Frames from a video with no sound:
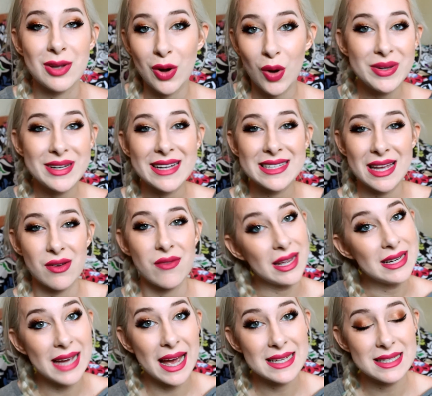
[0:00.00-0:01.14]
So I hope you guys have a
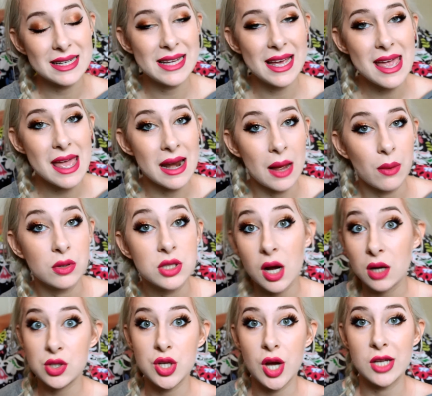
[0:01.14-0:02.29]
fantastic day, and I will
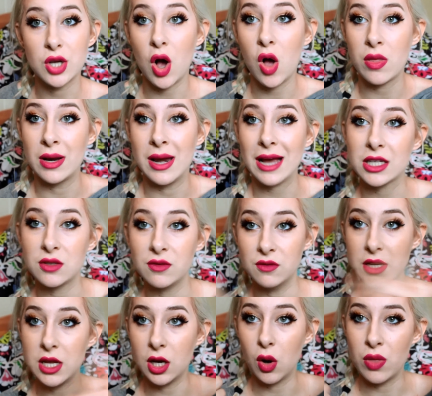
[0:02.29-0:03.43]
talk to you guys all in the next
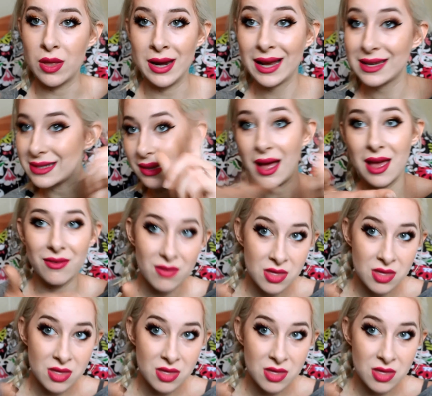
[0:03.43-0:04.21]
video, in the next life,